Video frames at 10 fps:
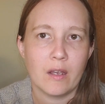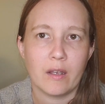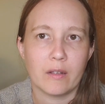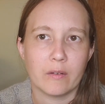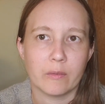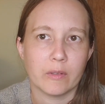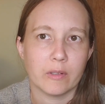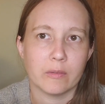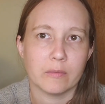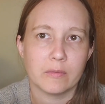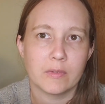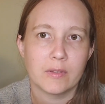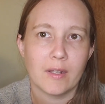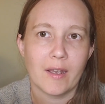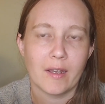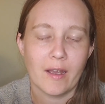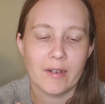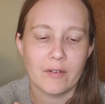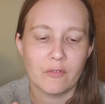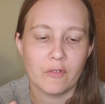I don't know. I
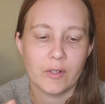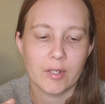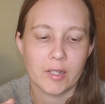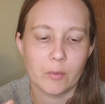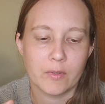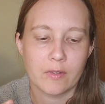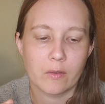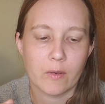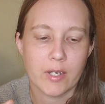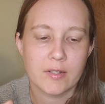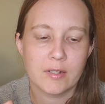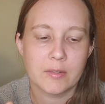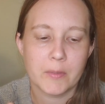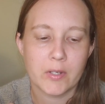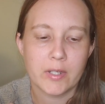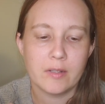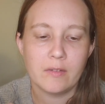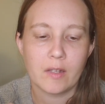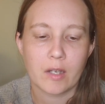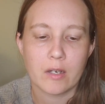didn't feel like it was the greatest
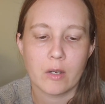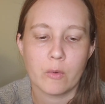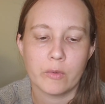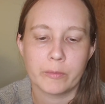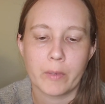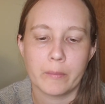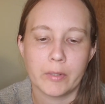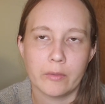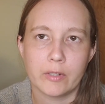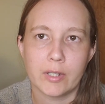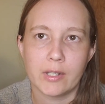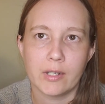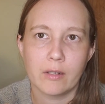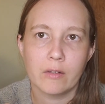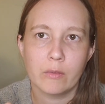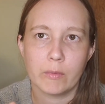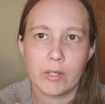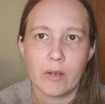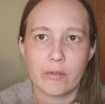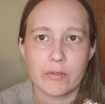experience. Like, I know it was probably only like
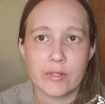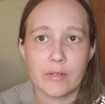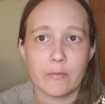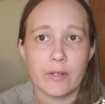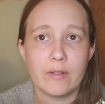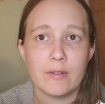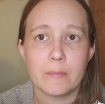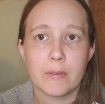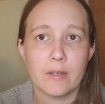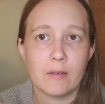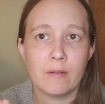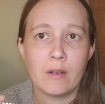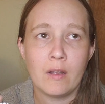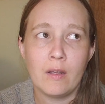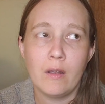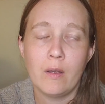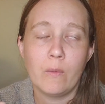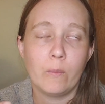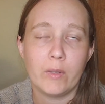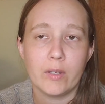$3 difference, but
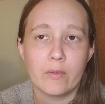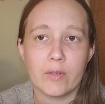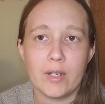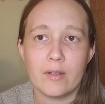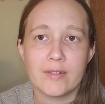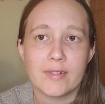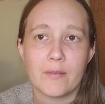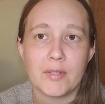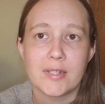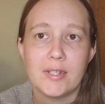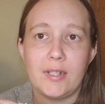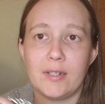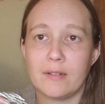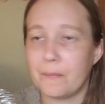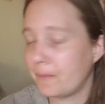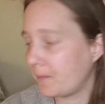we agreed on 17.